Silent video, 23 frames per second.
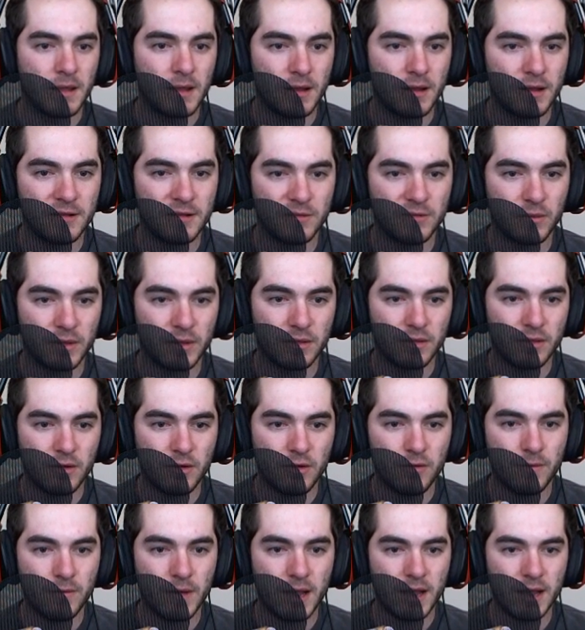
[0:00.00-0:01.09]
It is with
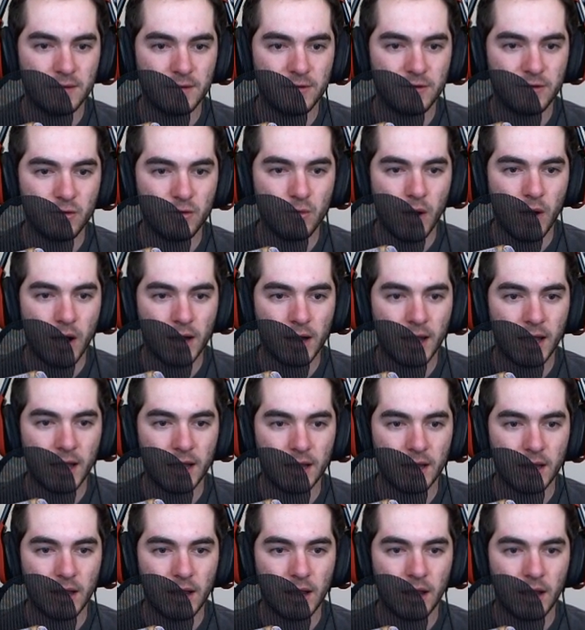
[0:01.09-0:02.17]
Uvite, 2
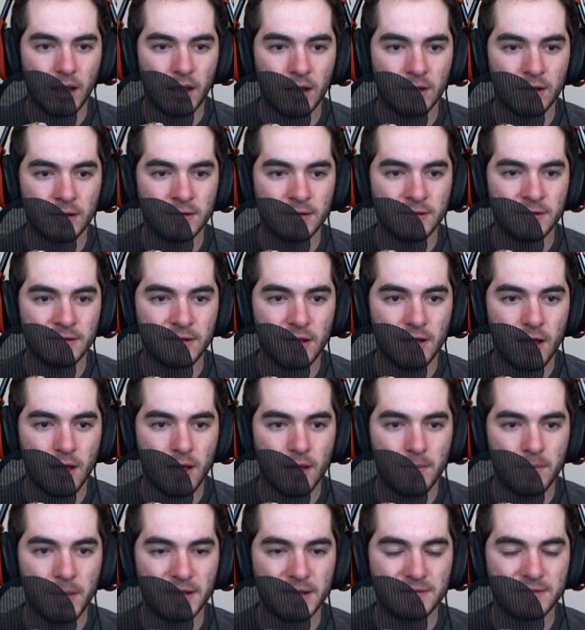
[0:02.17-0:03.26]
Augite, and
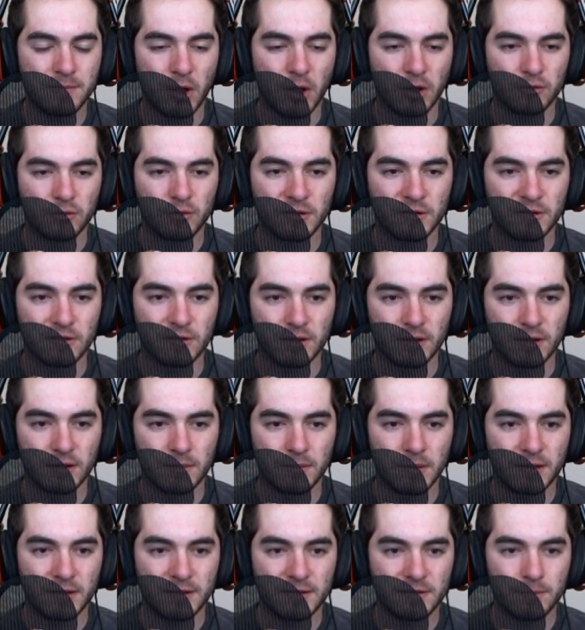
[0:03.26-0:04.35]
Base Spawn Crystal. And a
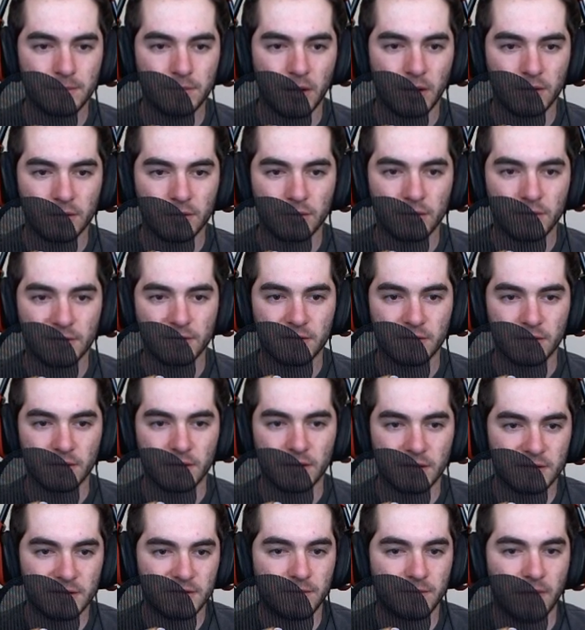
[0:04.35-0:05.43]
Base Spawn Crystal
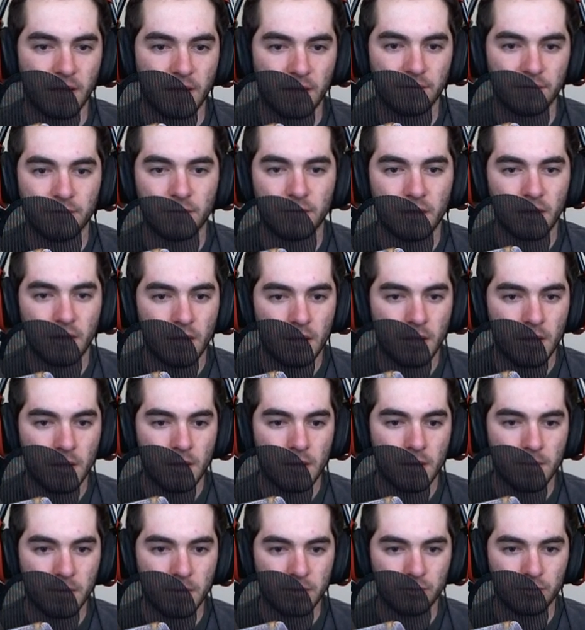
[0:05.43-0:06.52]
is 5
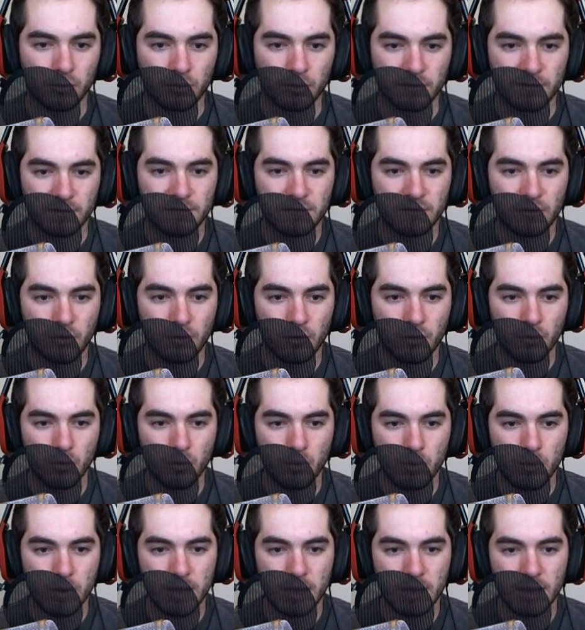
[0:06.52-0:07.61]
Mithril. So
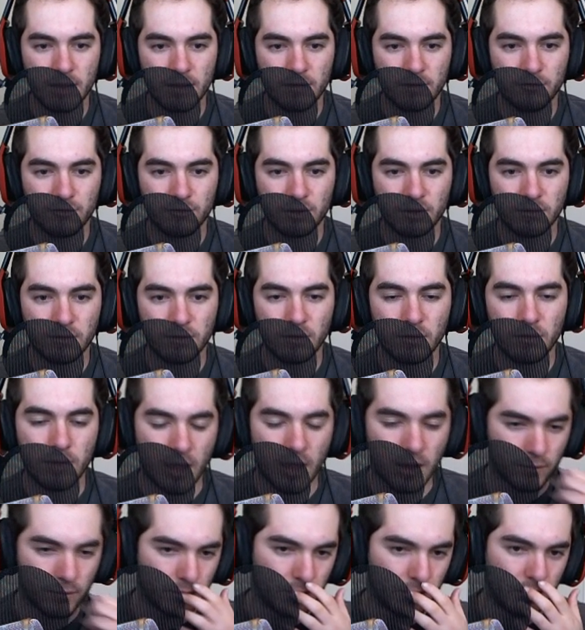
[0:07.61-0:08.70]
we can actually do
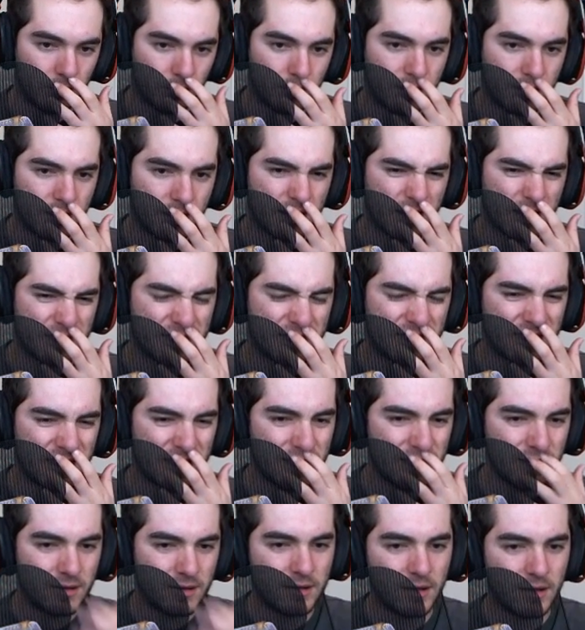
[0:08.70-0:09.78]
that really quick. I